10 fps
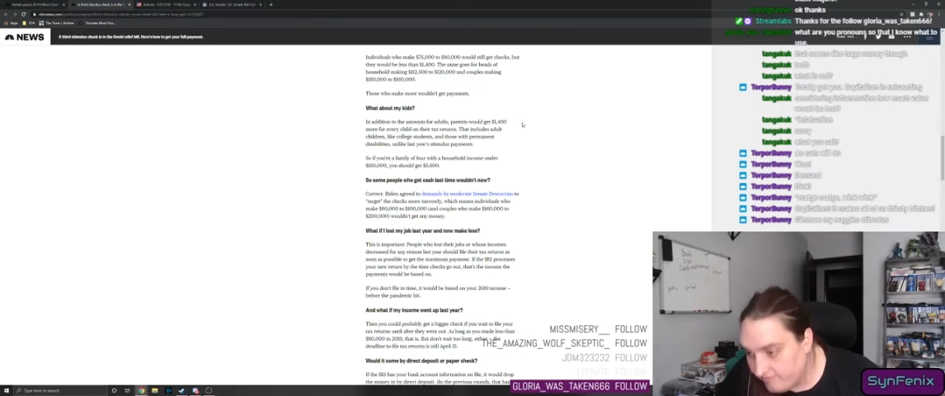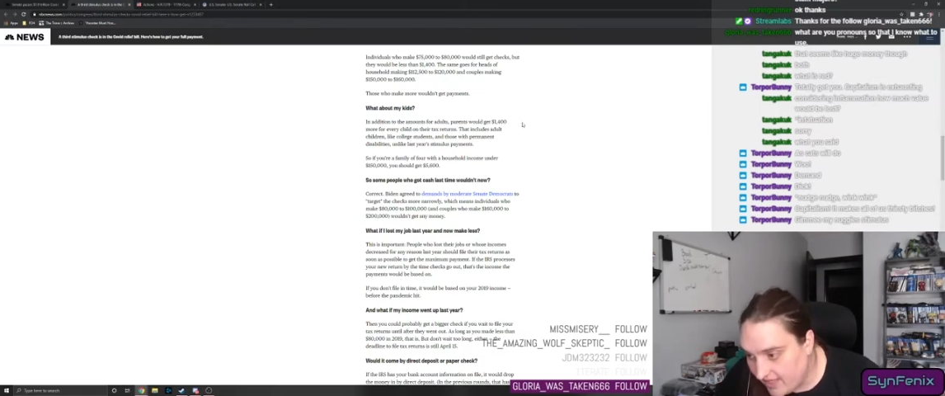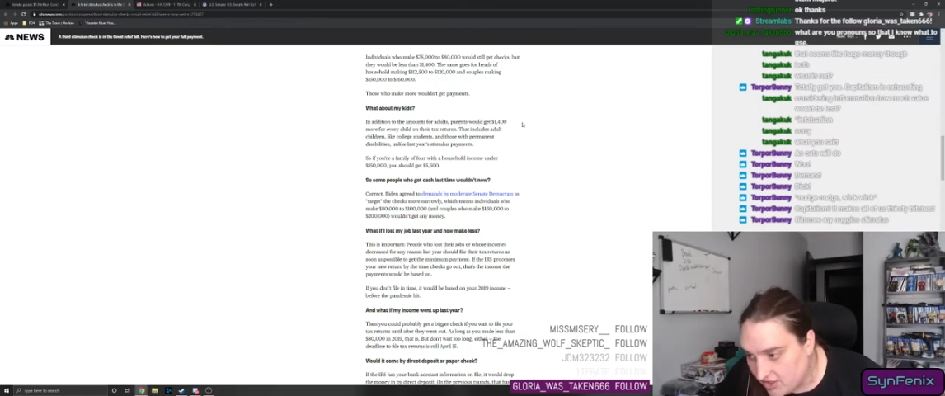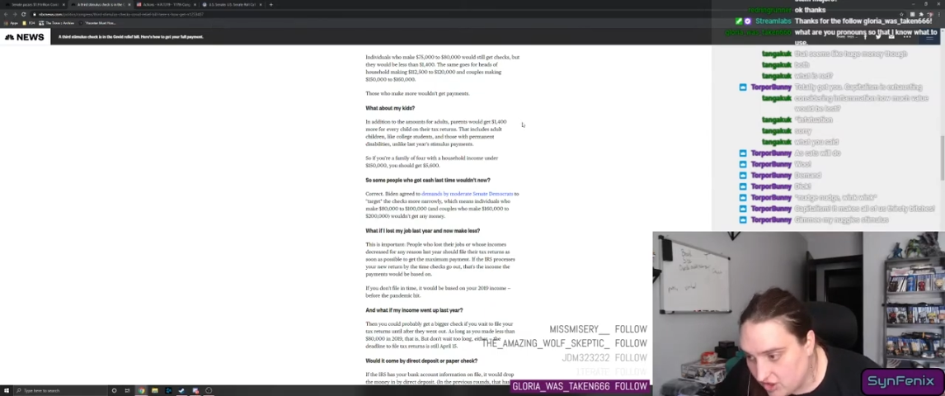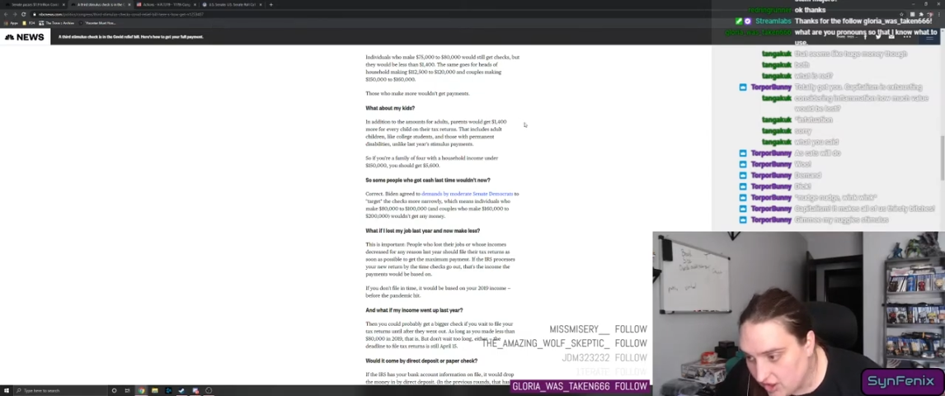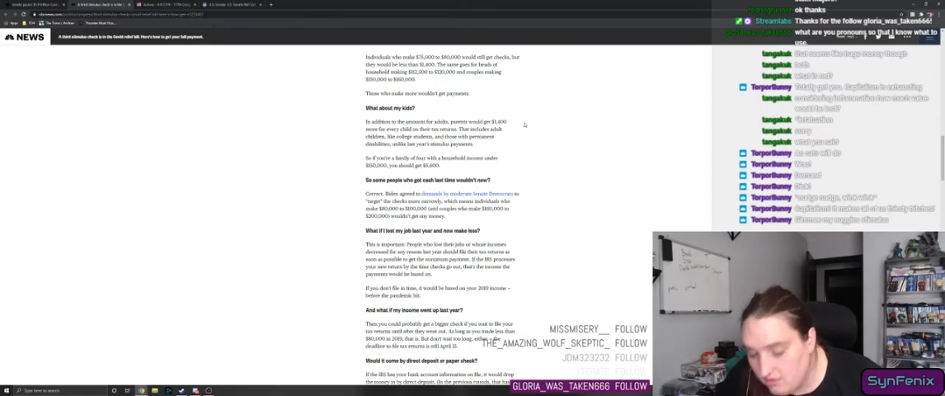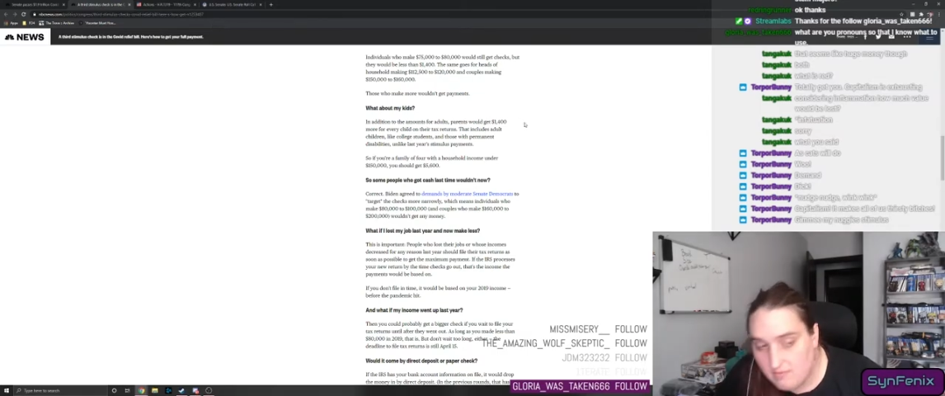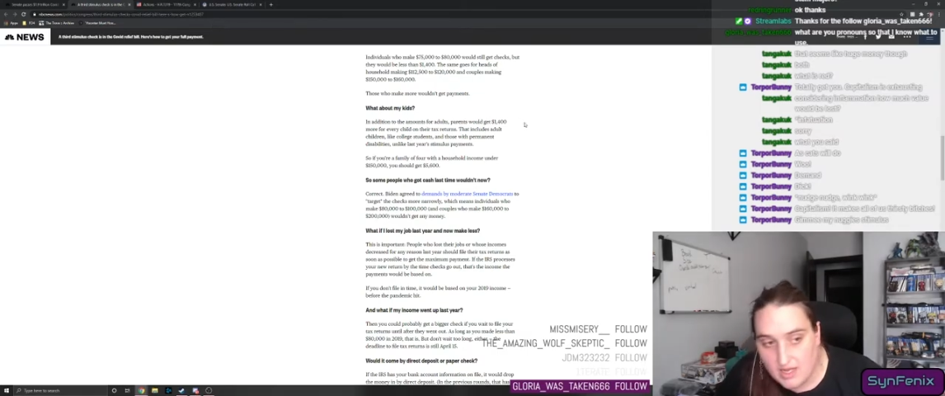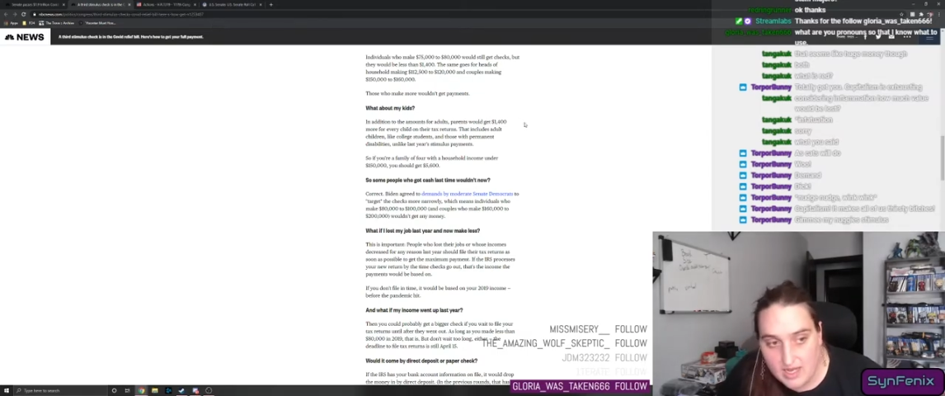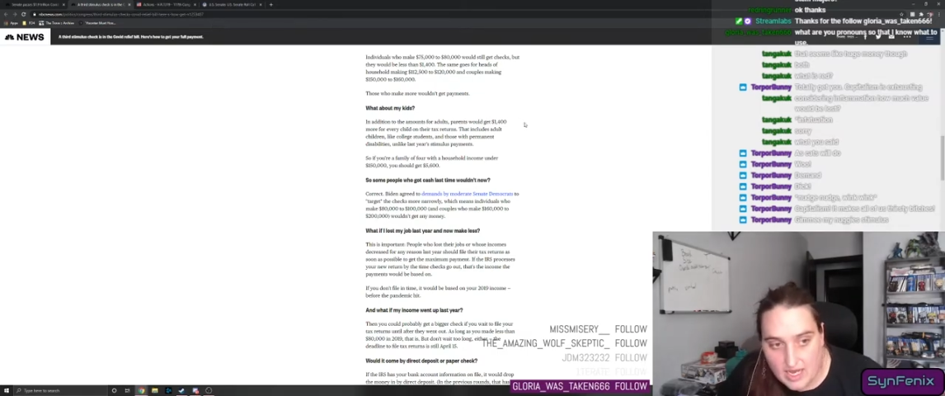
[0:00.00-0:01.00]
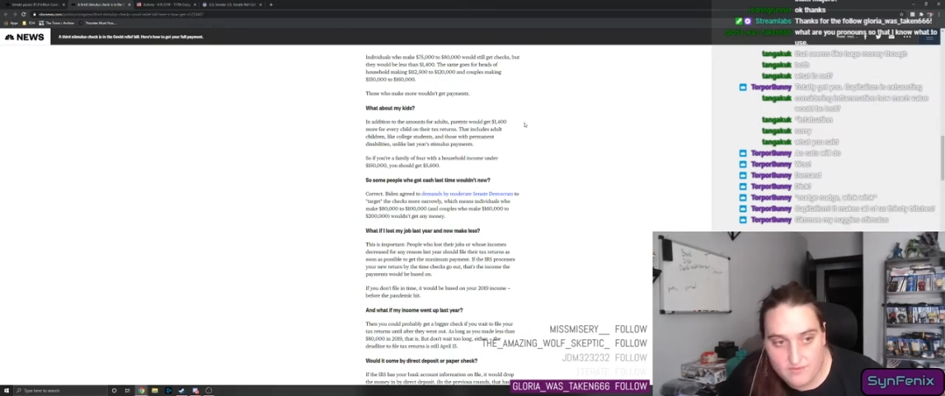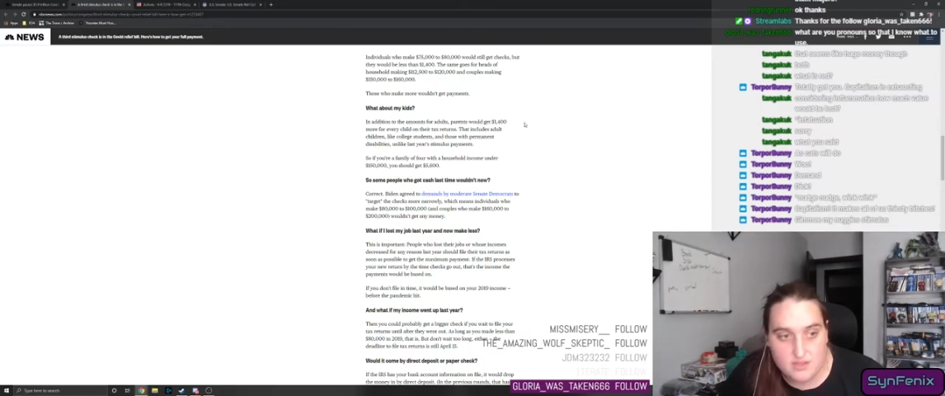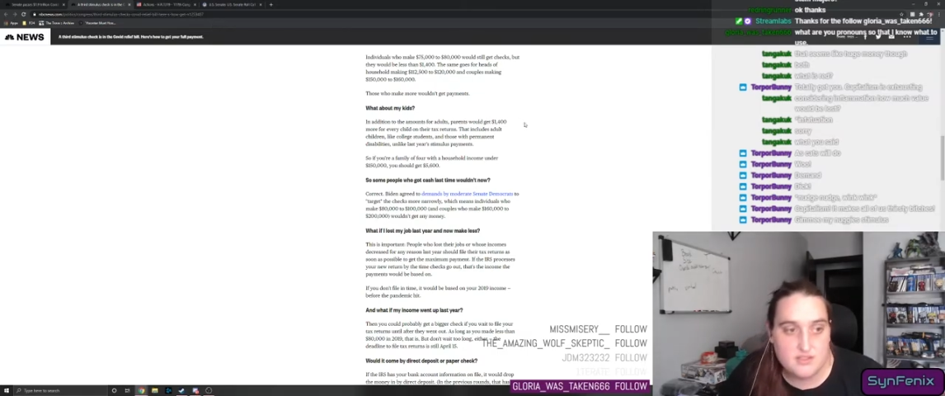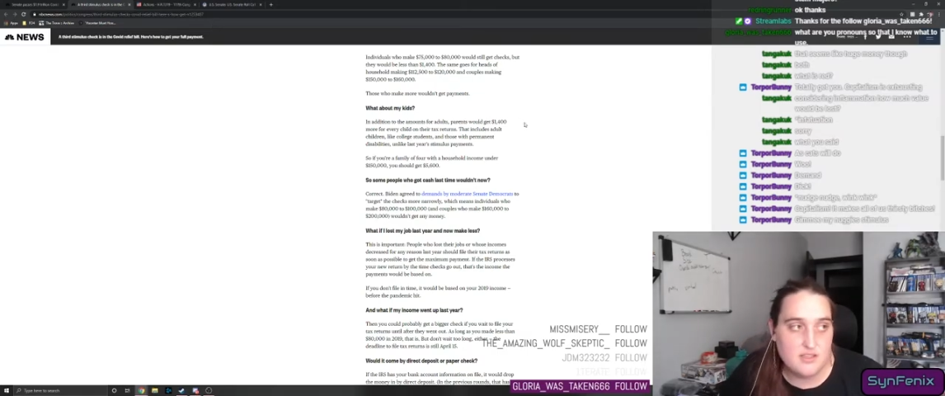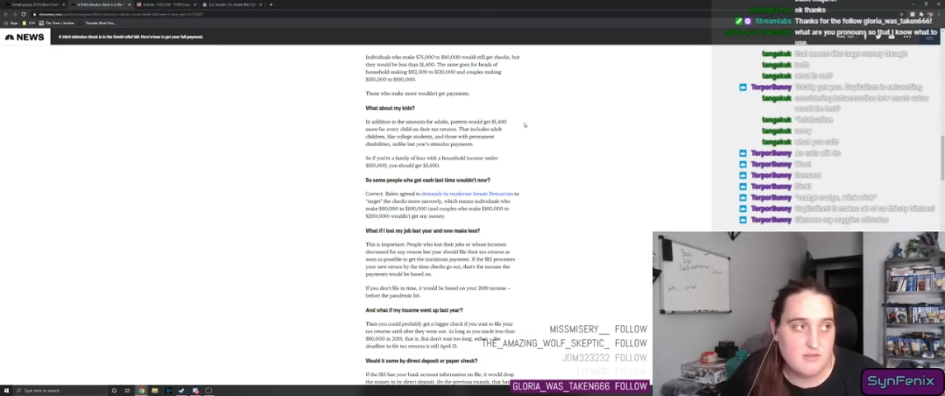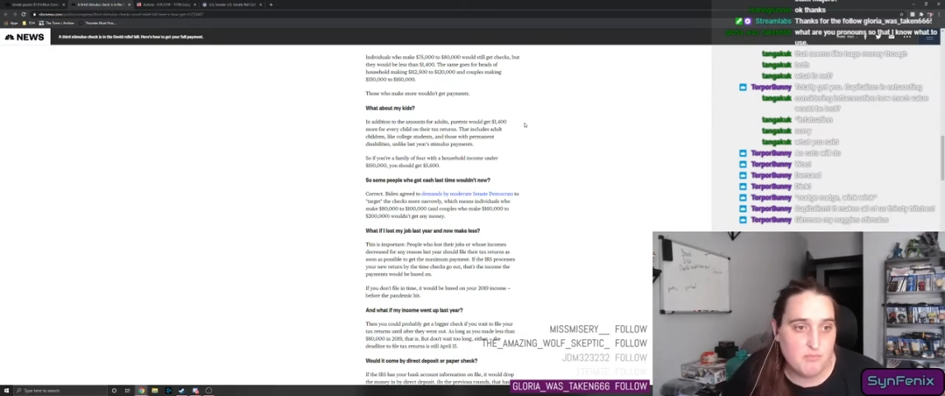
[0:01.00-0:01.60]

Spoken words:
That's good, obviously,